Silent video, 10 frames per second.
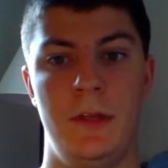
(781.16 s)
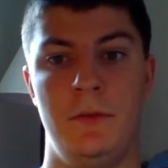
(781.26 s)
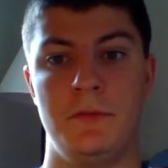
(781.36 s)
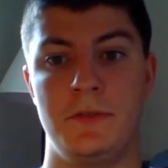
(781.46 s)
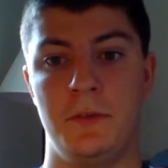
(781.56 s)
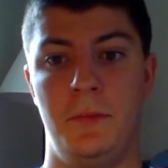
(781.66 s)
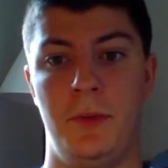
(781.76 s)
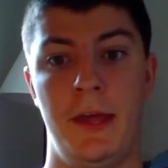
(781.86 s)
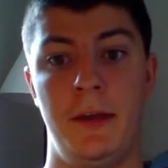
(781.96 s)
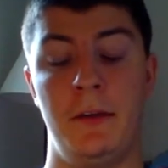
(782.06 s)
was going to
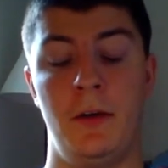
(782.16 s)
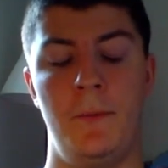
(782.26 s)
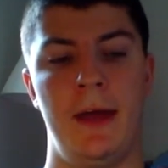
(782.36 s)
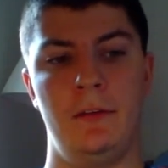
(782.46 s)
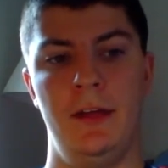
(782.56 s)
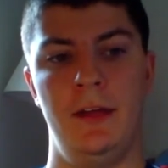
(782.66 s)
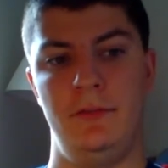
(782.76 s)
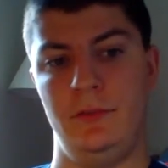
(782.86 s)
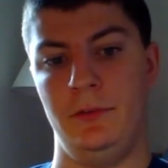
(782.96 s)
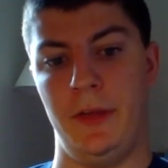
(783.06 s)
play at an all-MAC
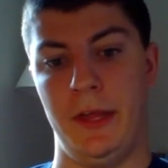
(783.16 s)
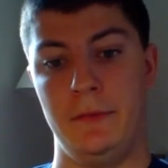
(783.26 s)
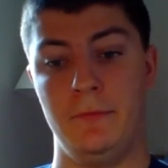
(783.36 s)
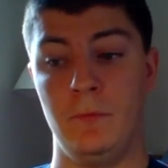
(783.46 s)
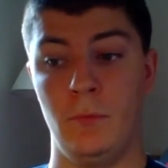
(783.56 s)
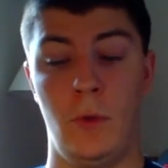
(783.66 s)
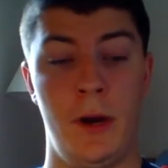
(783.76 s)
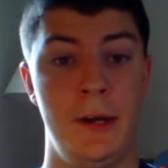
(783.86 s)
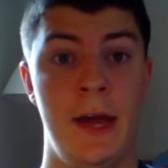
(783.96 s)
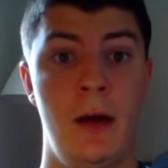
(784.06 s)
level, and
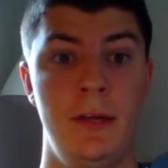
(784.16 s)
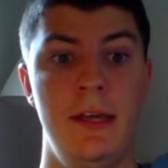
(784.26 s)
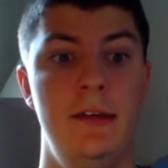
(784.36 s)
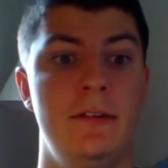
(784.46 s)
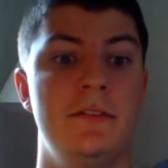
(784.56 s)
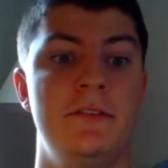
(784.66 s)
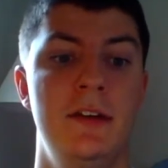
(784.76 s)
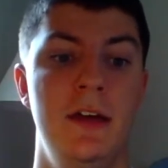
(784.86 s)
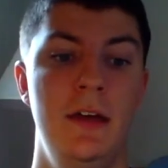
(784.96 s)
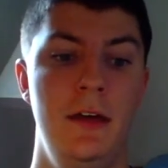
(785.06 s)
right now he is.
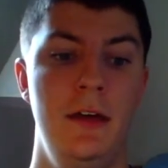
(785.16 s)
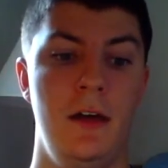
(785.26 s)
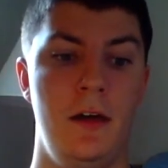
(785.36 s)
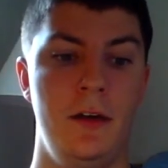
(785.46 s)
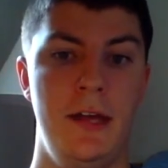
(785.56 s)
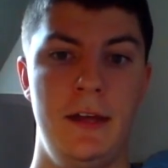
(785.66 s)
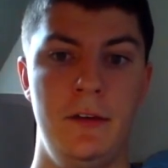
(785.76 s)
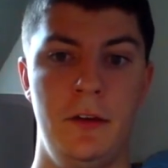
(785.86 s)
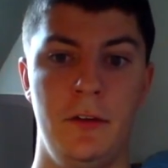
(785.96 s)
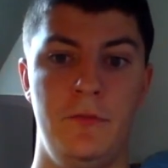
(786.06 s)
He had
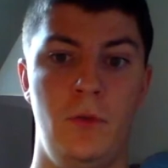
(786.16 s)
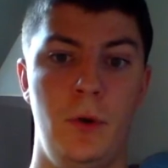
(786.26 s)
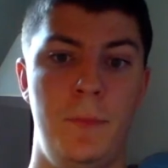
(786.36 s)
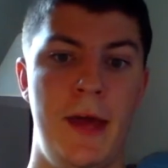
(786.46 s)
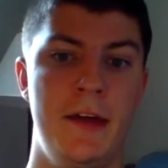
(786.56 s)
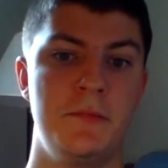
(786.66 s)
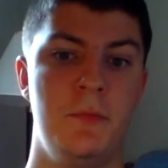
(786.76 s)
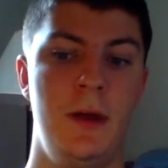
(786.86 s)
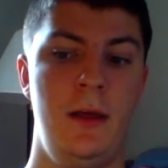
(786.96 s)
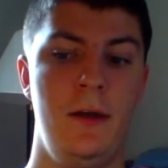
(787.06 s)
another 4 pass
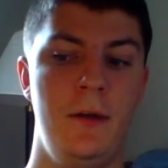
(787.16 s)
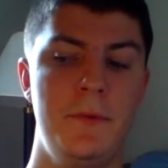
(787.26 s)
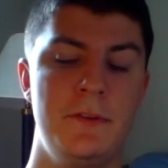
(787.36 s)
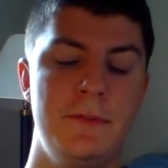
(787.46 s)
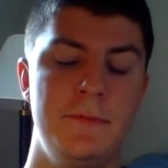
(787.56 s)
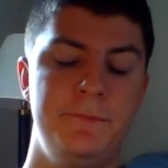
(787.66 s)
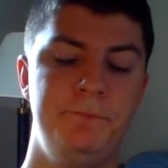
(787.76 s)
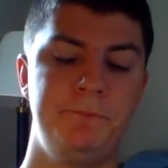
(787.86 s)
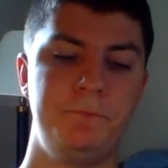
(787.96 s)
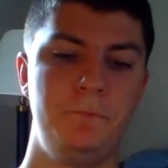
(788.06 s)
breakups,
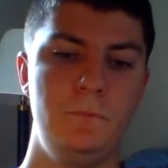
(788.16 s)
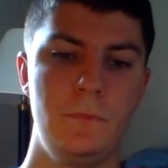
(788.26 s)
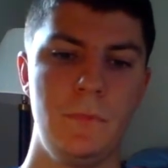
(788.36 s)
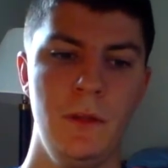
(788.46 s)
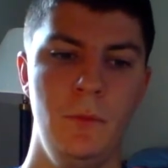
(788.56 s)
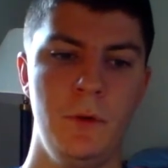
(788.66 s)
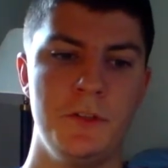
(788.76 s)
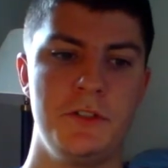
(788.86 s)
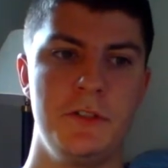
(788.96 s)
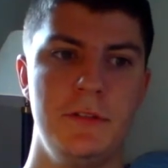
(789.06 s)

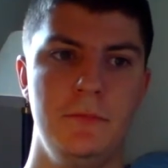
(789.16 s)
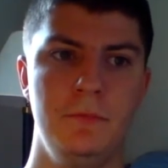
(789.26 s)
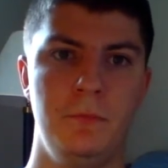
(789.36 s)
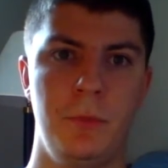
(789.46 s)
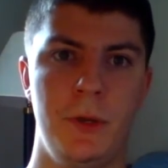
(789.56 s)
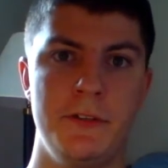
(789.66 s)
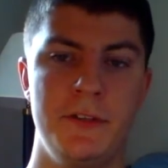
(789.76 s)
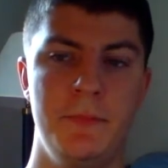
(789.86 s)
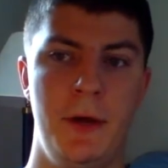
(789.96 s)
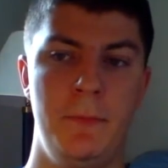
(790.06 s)
which brings
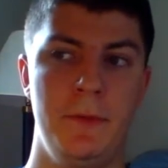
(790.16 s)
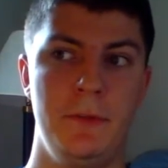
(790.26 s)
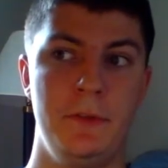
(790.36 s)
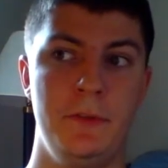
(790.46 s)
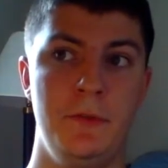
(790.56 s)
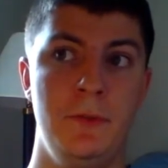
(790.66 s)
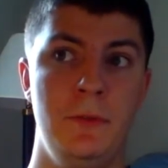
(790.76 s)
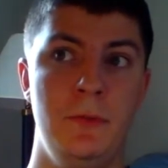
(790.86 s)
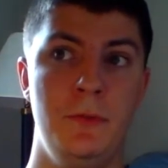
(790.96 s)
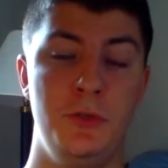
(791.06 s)
him up
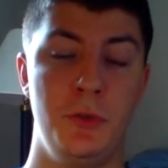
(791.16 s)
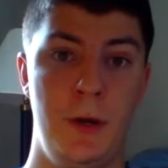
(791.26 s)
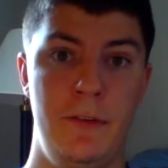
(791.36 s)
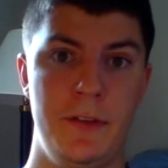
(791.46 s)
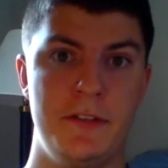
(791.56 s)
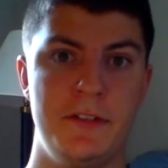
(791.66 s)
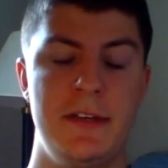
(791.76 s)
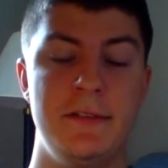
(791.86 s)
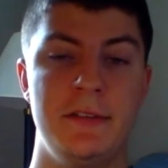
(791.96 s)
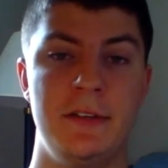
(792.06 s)
to 12 on the
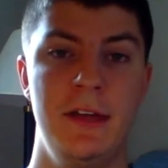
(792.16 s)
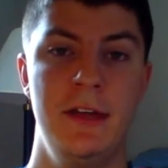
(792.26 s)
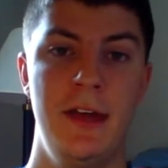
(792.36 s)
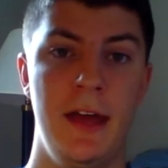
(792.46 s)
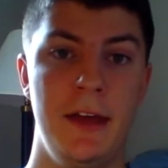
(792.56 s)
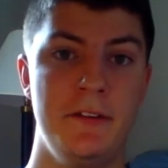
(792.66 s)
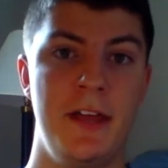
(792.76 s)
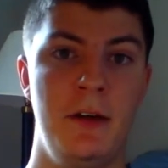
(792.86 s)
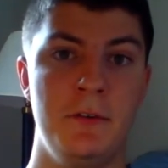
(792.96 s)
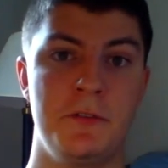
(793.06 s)
season, and he's
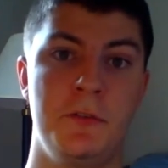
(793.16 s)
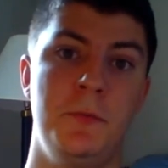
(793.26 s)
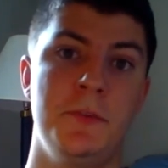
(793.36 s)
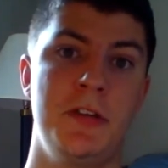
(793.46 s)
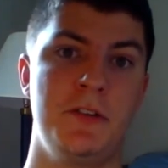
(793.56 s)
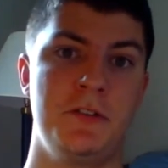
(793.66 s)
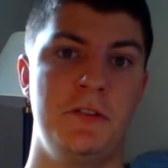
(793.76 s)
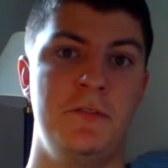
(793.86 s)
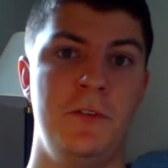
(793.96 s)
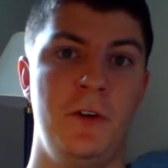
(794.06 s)
now in sole possession
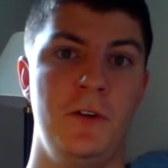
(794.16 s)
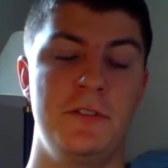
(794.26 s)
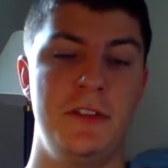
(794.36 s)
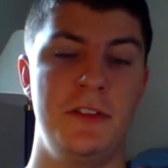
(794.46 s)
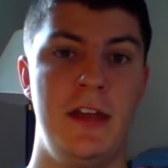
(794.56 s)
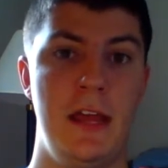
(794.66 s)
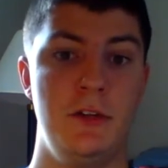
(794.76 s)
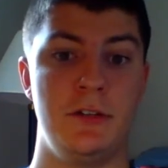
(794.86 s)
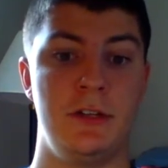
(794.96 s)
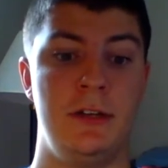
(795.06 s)
of first in the
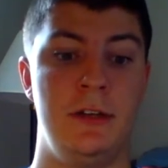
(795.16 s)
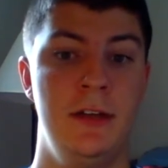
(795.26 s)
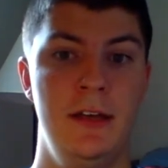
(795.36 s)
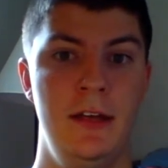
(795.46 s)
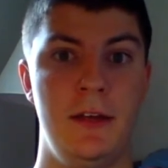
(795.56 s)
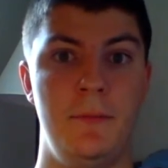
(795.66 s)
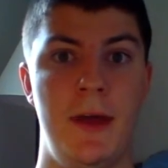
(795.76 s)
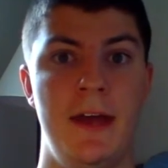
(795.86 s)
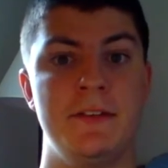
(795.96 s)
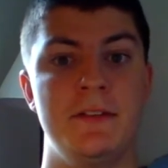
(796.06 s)
nation in
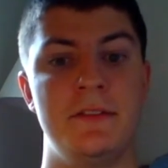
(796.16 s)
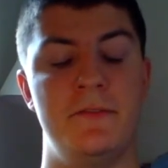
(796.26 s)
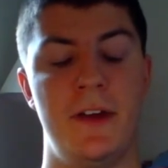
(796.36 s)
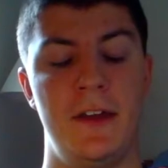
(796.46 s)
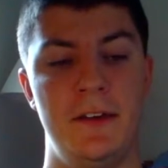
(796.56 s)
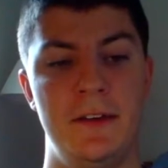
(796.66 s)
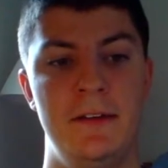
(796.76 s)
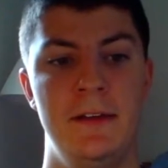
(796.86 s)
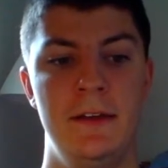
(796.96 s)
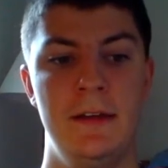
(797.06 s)
passes defended.